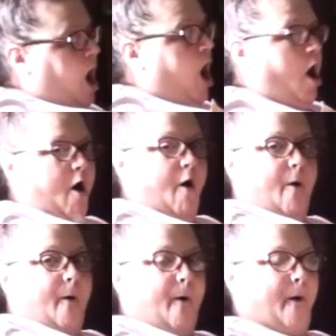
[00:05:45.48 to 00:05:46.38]

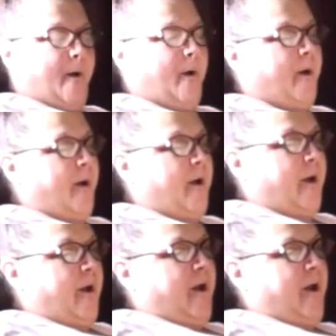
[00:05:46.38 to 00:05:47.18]
(silence)